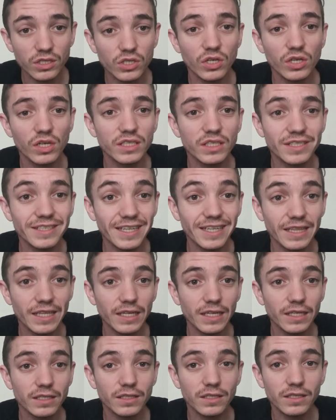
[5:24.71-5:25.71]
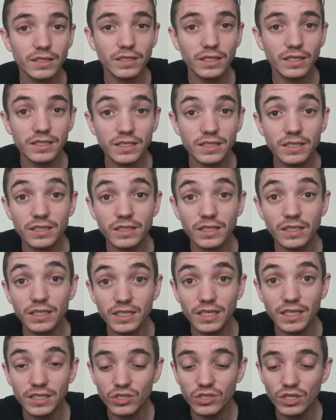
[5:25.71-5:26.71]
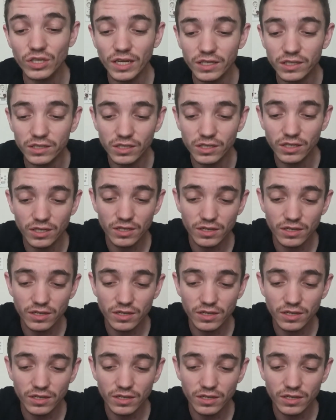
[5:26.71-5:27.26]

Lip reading: So let's get that. Let's get to that.